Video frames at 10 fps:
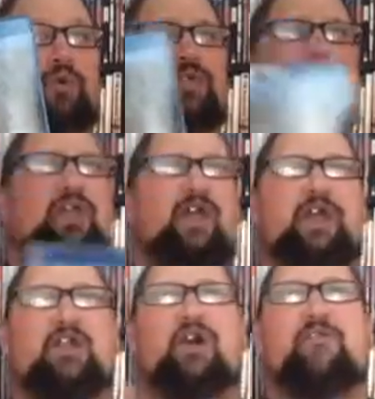It was kind of
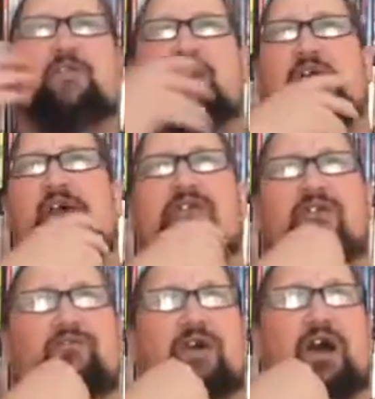like along the lines
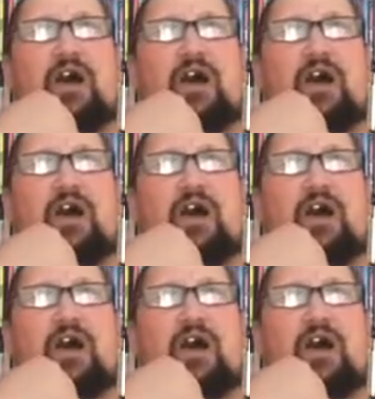of